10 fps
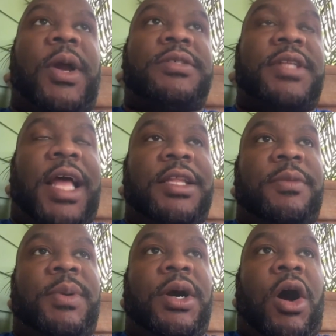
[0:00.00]
your
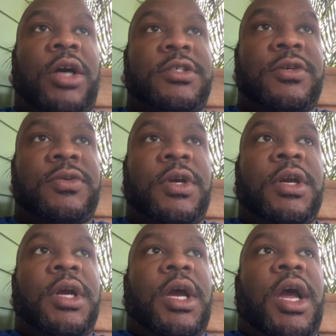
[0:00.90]
personality, but also
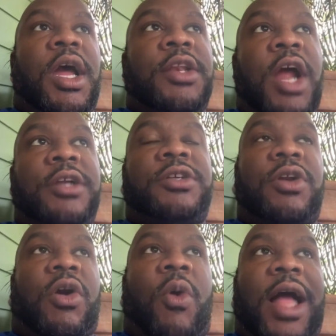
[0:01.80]

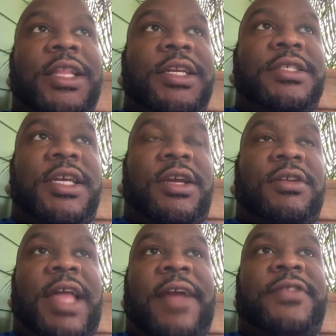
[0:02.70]
nurture the qualities in
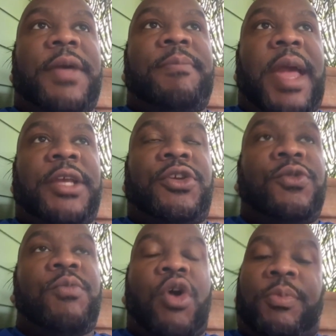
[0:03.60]
your life that
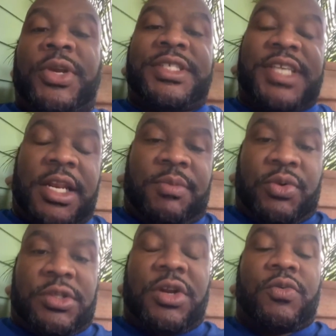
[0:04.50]
make you more
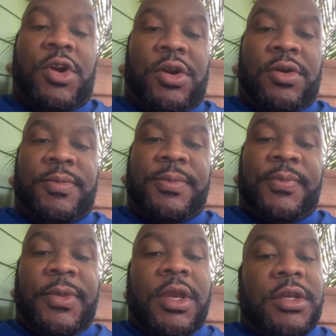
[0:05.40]
presentable to the world.
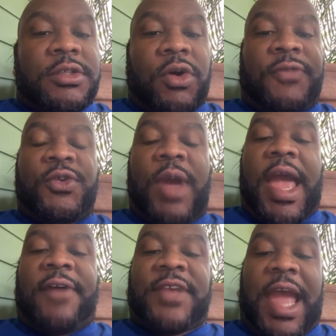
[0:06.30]
So if you
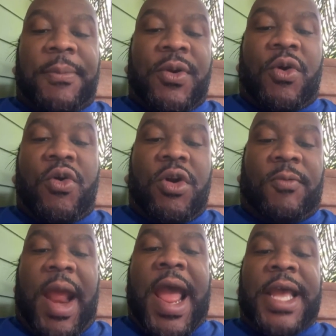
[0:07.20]
have
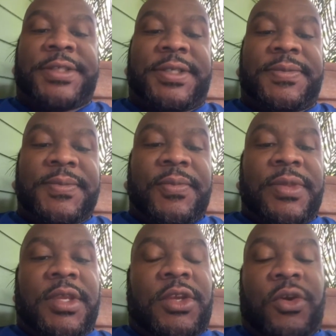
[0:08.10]
Capricorn rising,
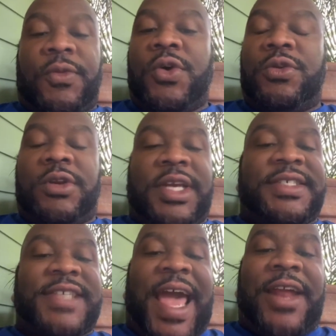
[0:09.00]
your ruler
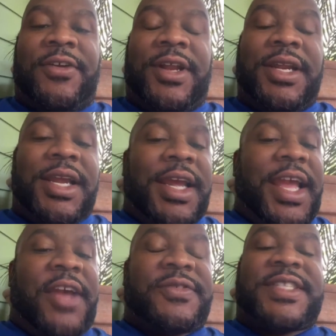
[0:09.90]
is Saturn.
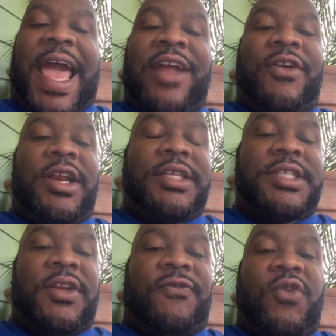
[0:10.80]
If Saturn
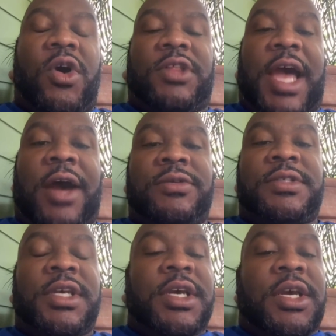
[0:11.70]
is in the fourth
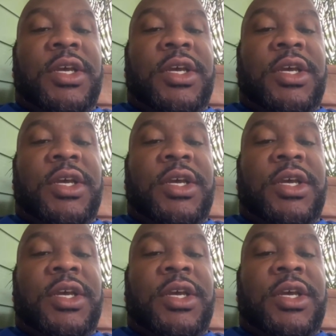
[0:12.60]
house,